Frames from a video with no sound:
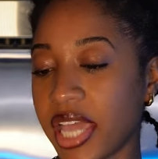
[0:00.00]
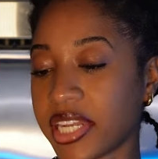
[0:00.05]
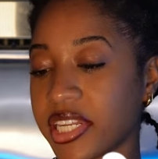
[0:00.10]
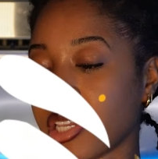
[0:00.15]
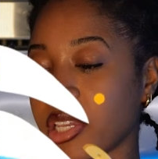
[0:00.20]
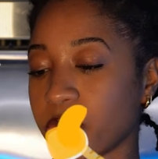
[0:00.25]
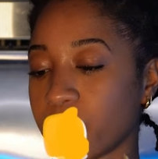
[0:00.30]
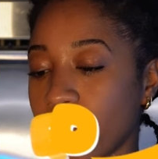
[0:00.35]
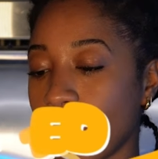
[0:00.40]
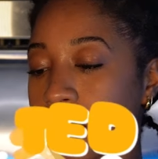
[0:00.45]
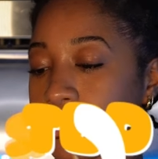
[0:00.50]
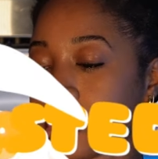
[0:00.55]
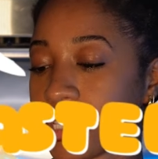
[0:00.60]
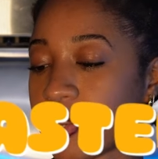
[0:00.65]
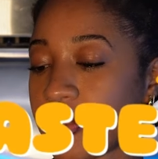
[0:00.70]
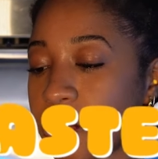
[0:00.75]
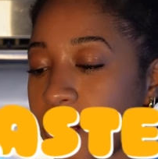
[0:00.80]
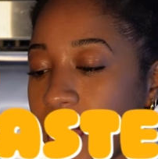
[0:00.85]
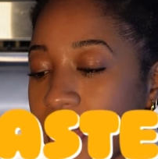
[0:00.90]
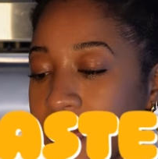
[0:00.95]
and a
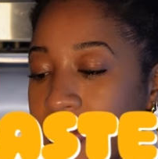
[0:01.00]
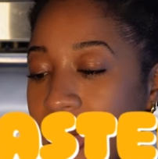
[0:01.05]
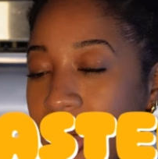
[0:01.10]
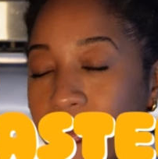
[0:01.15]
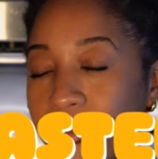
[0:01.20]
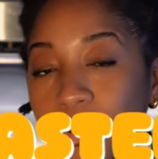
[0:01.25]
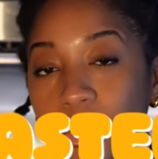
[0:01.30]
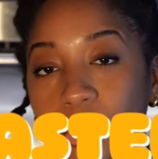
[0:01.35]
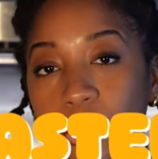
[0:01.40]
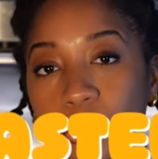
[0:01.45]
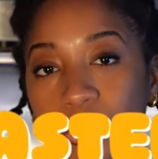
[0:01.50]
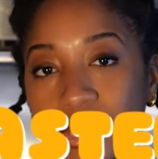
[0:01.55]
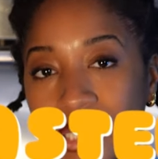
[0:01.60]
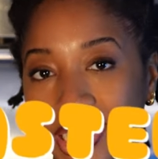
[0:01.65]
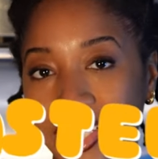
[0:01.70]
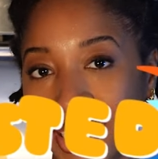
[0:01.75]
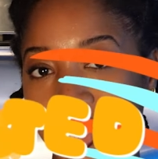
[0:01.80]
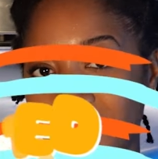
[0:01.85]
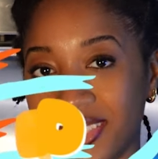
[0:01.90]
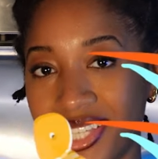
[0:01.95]
roasted red pepper
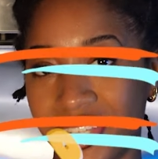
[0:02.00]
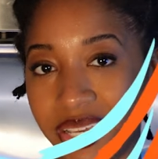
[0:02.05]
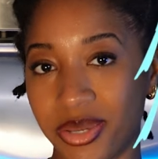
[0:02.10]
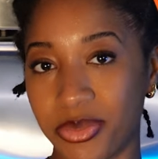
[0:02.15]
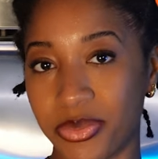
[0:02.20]
coulis dip.